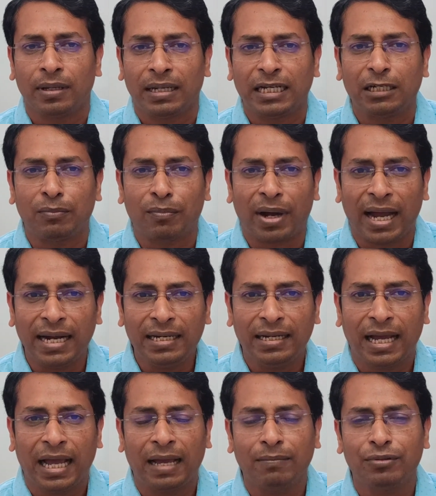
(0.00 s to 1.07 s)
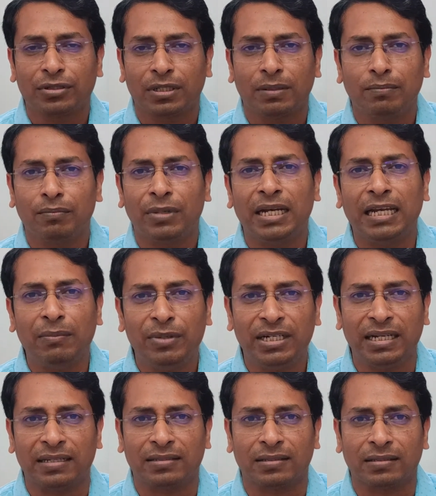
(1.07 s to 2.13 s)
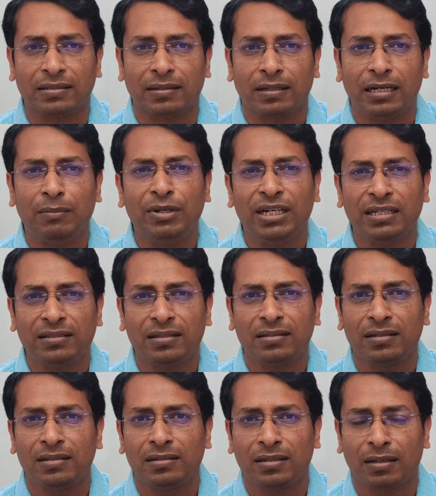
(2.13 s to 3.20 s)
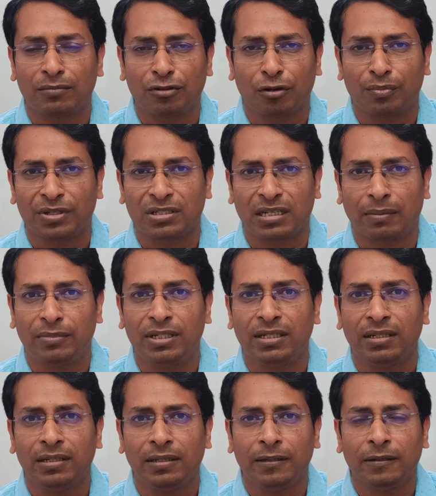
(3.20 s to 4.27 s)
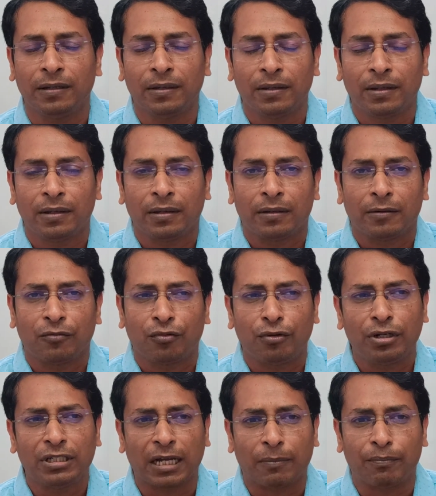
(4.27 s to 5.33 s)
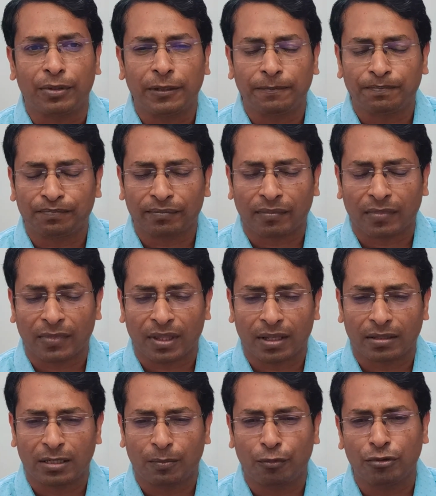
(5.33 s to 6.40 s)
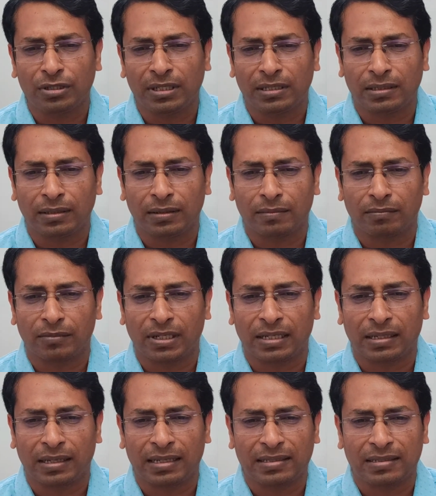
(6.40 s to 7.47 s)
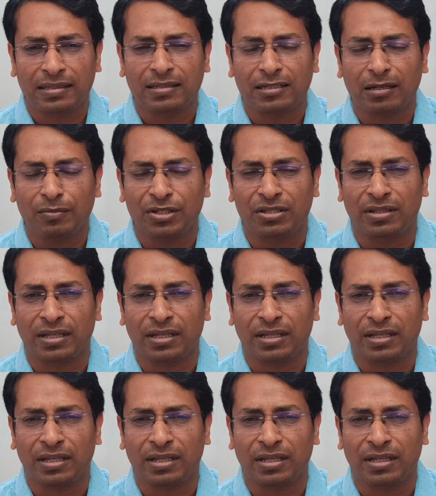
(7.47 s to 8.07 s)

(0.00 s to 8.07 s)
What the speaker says: It might have some limitations in terms of stability. For example, suppose a system is